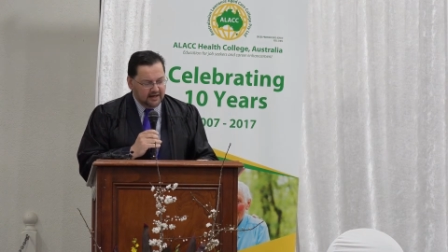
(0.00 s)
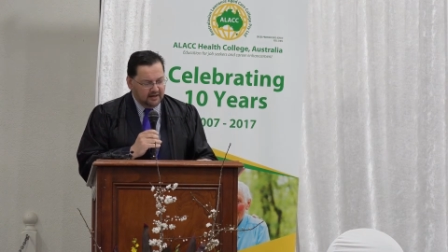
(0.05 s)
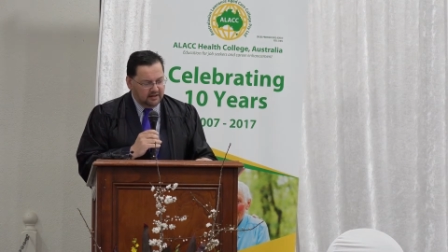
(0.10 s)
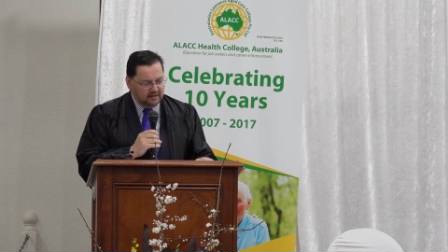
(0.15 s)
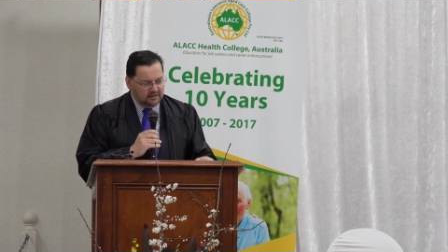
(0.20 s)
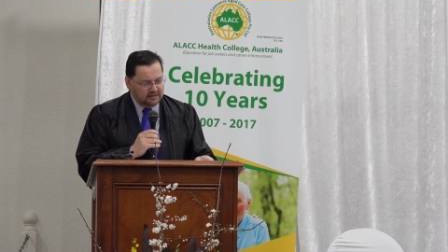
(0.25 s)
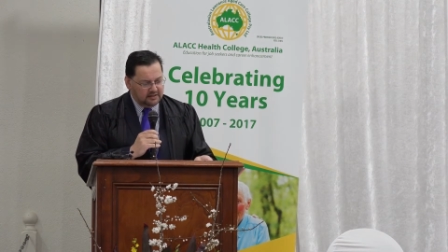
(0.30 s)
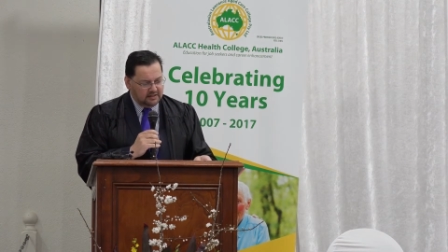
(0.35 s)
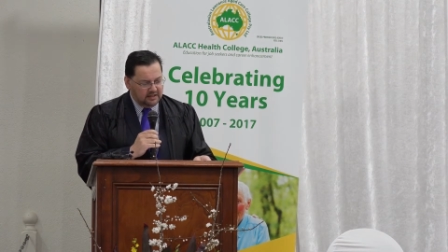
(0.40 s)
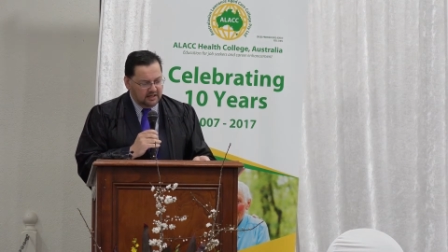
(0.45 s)

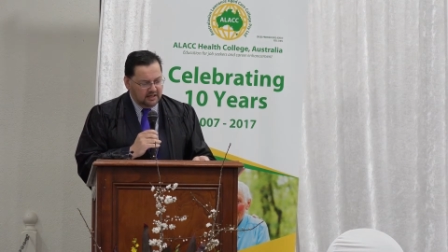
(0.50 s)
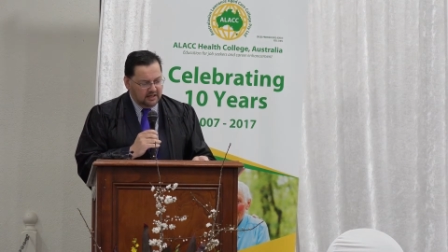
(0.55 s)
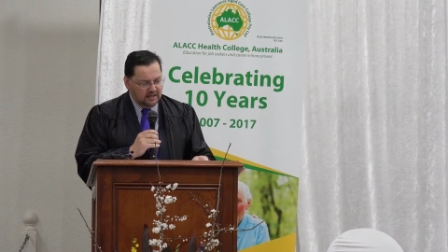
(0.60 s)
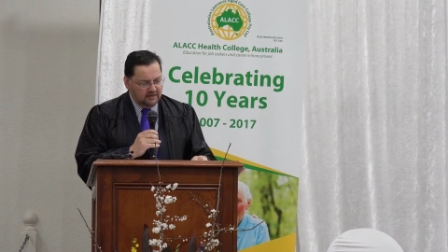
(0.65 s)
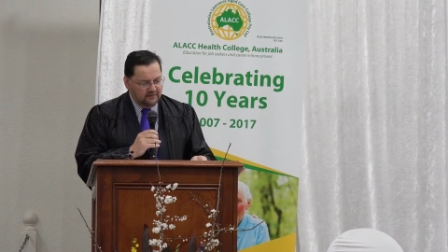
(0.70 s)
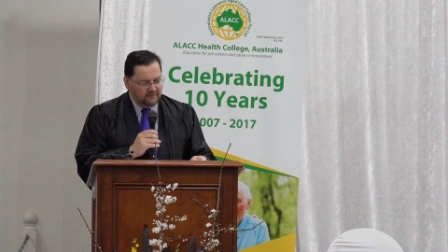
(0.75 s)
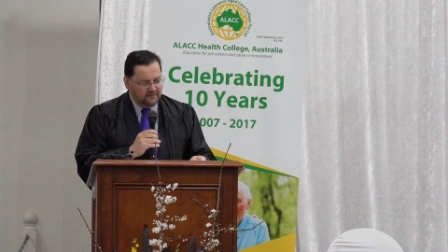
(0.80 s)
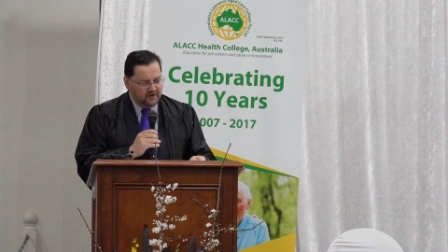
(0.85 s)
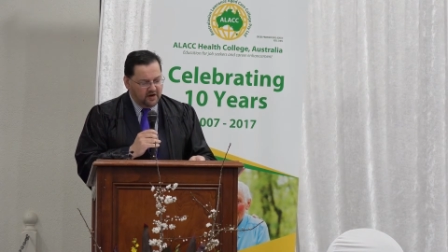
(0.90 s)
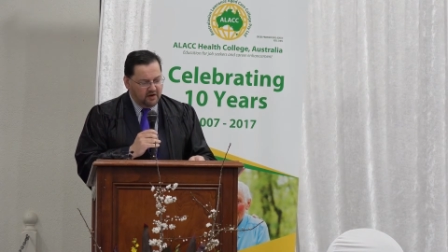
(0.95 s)
at
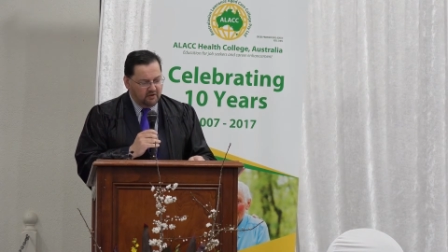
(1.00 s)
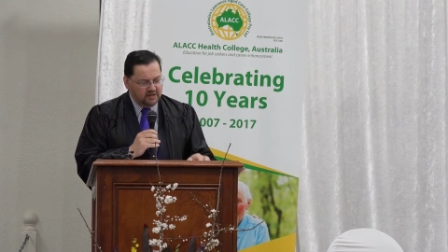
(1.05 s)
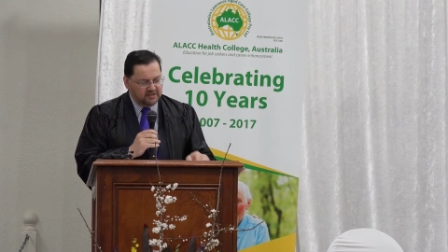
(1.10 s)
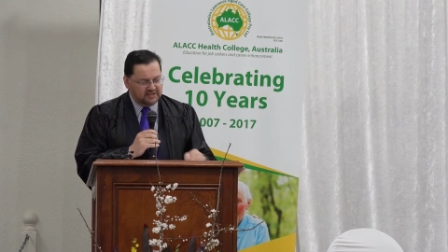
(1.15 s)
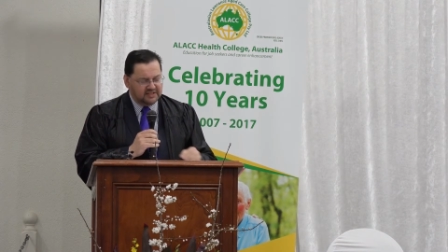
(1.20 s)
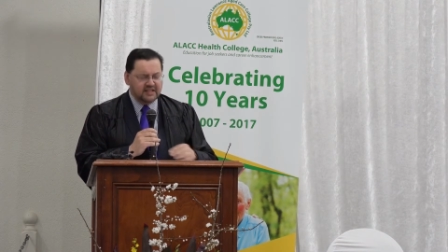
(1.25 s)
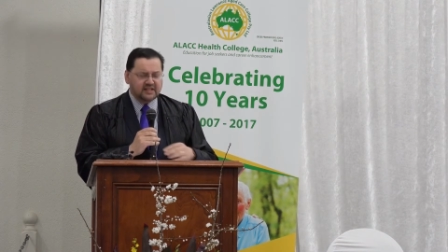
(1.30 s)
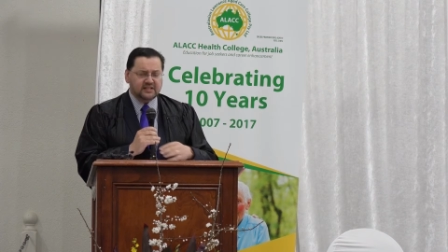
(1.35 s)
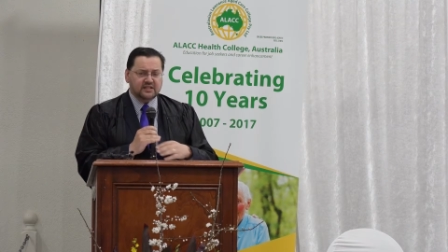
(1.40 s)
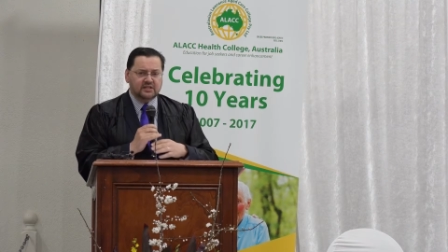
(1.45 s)
various
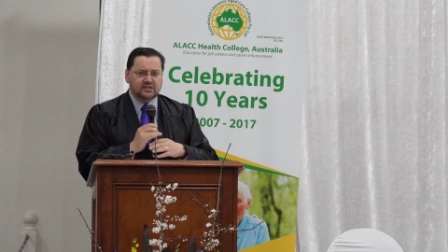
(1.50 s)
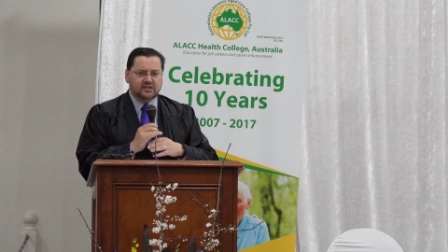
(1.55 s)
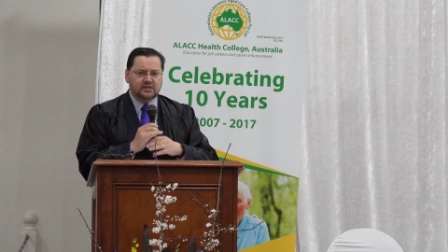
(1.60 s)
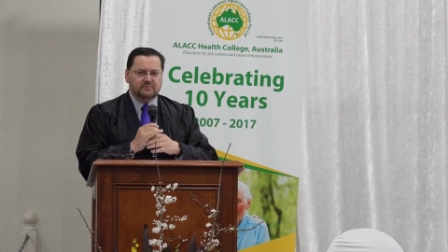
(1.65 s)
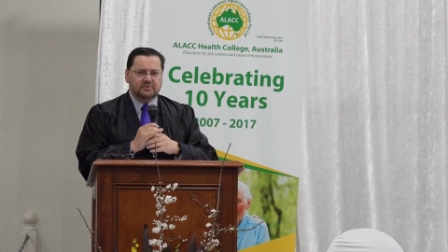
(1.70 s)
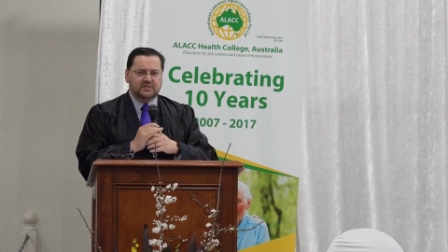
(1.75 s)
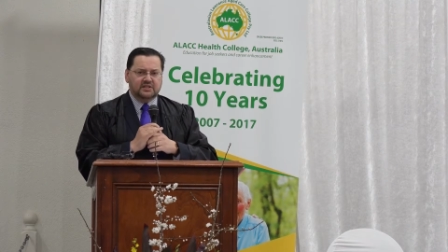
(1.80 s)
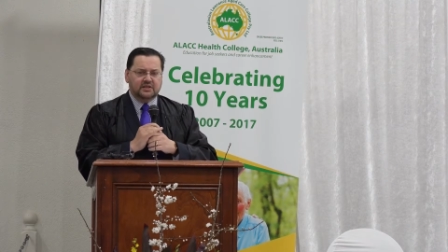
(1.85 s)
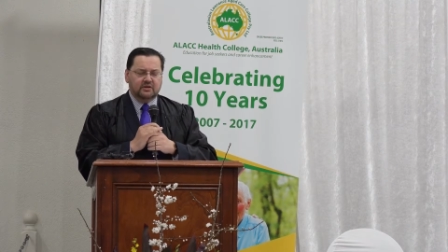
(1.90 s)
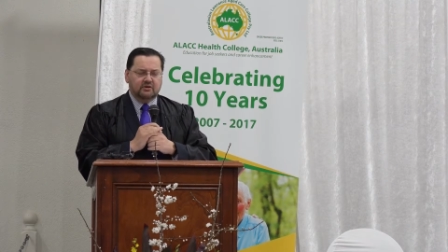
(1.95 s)
citizenship
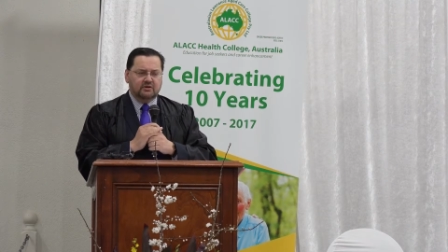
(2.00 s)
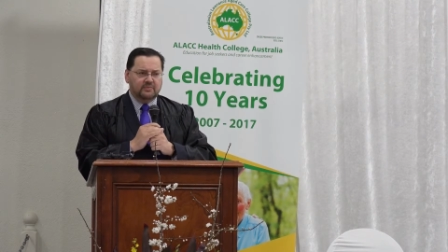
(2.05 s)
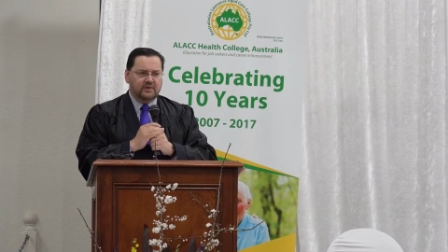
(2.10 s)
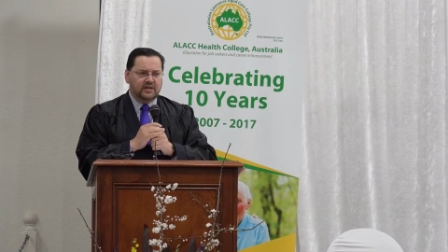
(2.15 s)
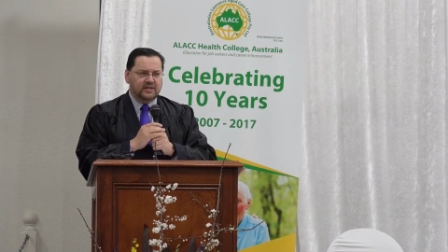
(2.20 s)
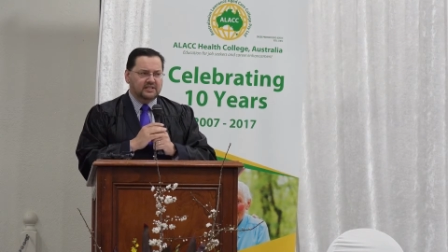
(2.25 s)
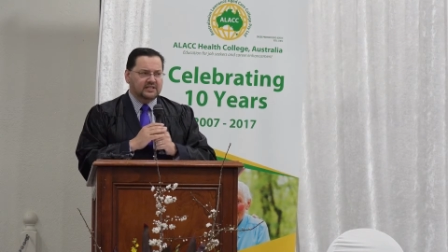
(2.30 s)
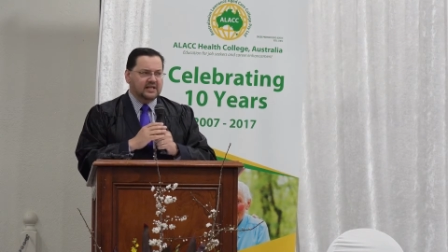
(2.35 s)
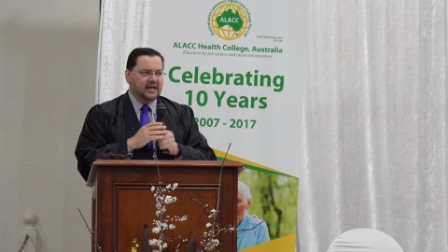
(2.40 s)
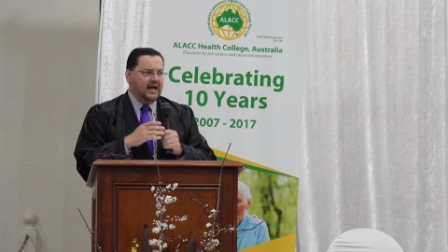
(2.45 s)

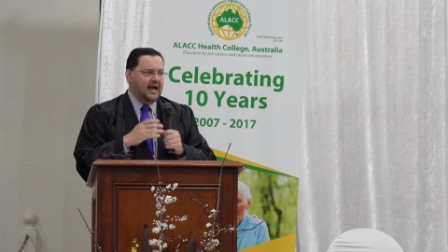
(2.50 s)
ceremonies